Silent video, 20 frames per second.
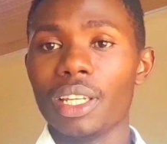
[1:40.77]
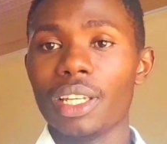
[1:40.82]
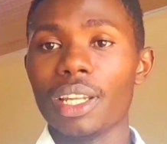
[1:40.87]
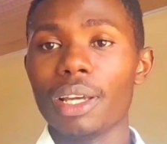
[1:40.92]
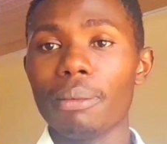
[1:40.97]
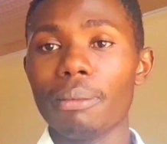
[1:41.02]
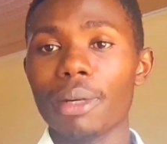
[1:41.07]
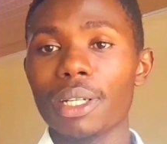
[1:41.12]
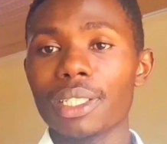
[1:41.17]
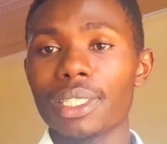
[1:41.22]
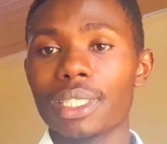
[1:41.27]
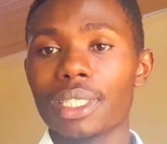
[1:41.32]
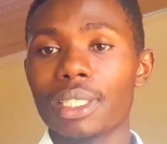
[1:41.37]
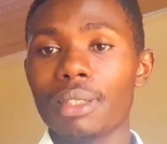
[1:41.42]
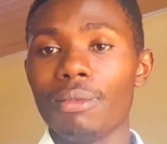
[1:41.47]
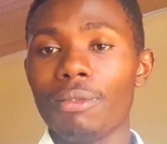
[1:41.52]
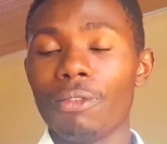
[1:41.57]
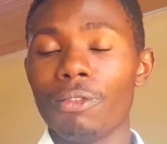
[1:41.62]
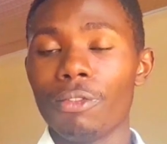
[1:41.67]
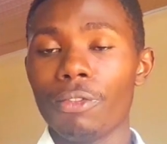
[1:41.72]
Number
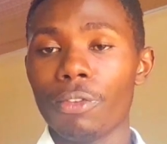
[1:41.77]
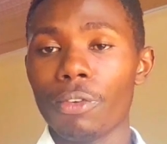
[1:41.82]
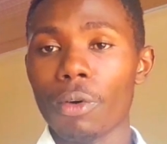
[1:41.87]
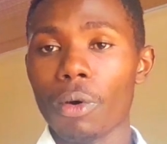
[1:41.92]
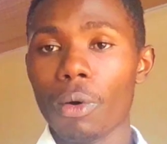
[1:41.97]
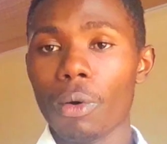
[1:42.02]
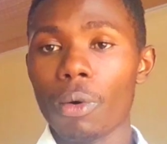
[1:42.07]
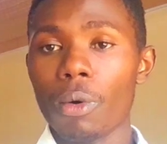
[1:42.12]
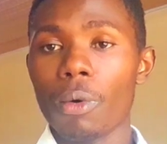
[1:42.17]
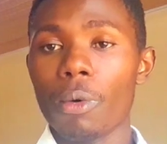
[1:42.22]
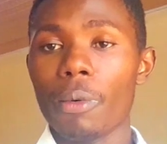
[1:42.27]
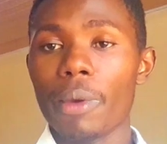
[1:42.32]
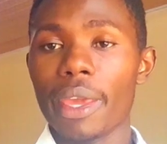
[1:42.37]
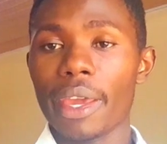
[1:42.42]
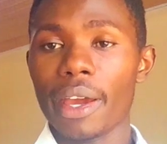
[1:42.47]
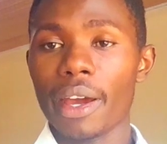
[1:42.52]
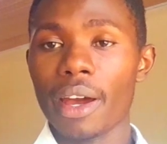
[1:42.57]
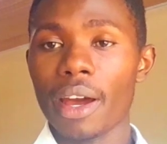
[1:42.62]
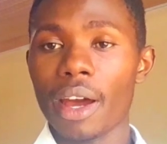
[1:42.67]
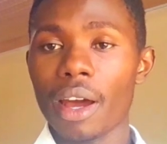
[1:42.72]
four, we
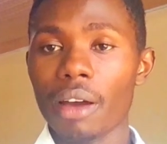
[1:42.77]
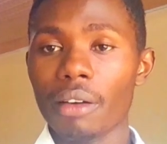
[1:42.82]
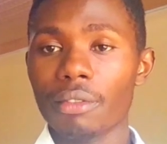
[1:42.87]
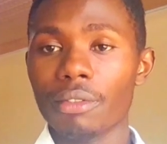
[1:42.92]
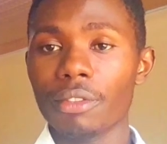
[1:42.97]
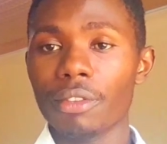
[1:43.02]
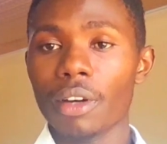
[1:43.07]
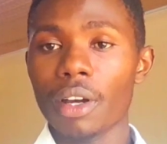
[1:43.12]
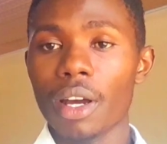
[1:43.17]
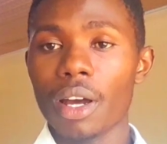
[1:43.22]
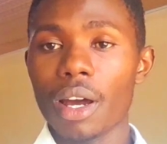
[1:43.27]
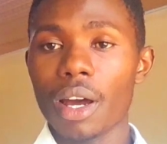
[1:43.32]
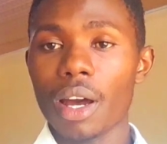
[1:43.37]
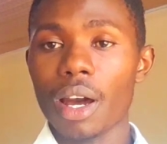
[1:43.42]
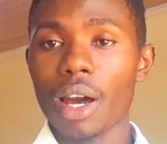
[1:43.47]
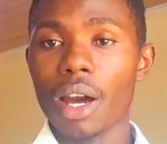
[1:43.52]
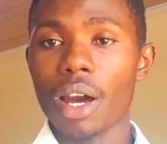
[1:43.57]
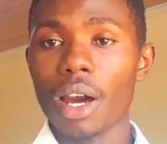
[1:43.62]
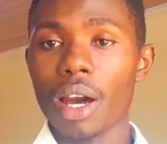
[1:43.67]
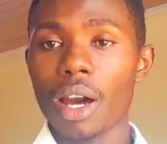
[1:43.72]
have
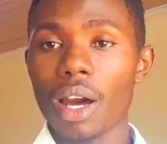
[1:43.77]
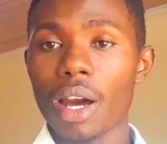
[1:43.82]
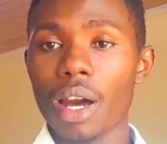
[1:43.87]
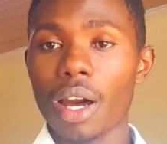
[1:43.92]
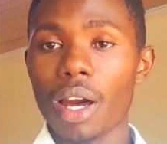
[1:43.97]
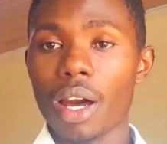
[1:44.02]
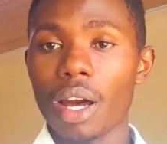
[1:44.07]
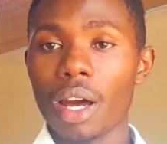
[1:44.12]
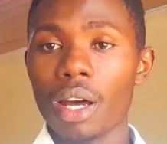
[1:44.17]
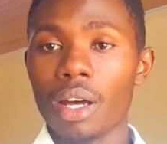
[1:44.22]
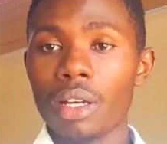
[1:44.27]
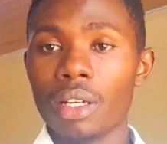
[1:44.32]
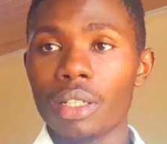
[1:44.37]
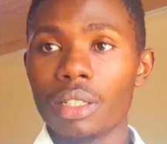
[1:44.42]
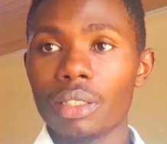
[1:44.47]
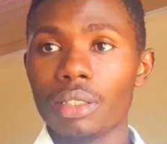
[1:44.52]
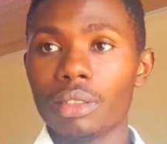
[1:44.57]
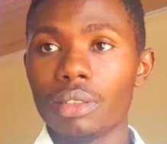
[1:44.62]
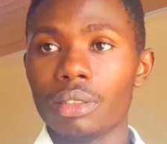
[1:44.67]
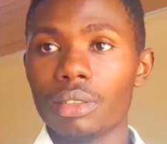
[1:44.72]
uh,
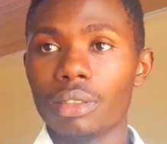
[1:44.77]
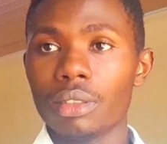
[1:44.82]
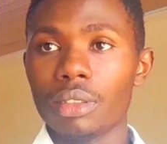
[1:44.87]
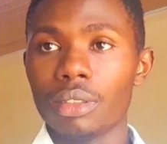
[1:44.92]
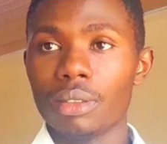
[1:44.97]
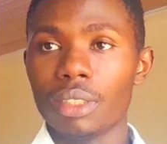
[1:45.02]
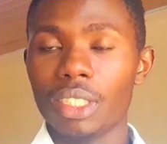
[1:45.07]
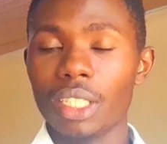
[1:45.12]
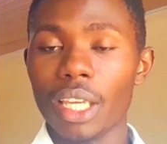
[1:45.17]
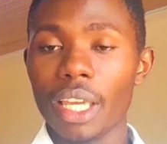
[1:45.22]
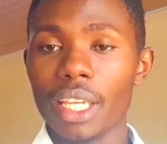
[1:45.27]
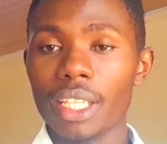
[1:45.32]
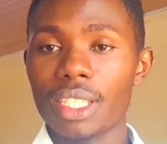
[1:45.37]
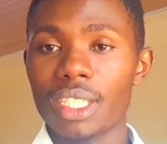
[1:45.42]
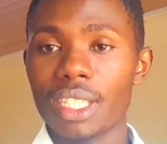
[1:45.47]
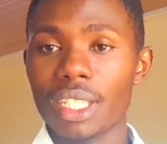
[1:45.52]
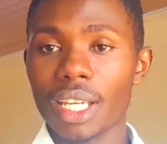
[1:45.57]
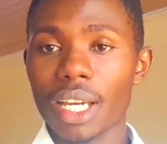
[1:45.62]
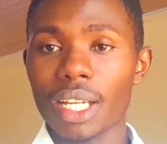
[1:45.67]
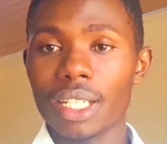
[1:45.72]

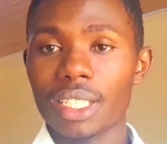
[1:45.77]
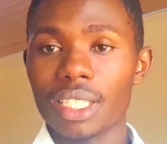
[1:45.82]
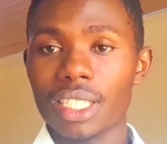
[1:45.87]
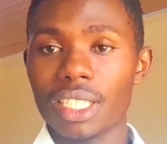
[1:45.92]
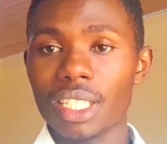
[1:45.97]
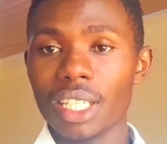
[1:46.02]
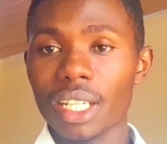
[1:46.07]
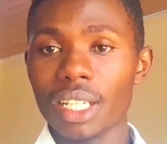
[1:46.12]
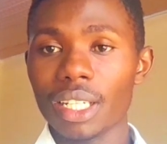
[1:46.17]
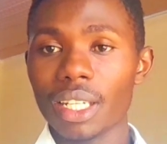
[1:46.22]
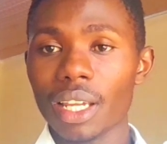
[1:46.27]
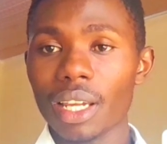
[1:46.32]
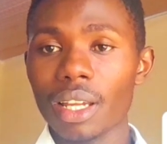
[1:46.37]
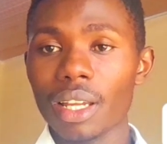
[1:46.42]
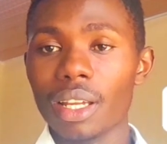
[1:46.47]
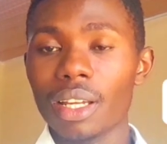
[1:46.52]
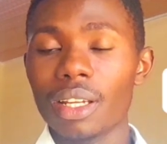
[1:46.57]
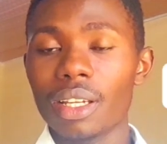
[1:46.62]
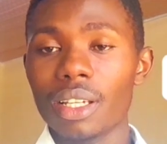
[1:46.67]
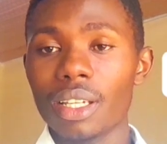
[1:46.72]
age and
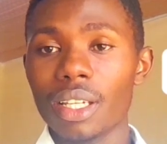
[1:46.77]
gender.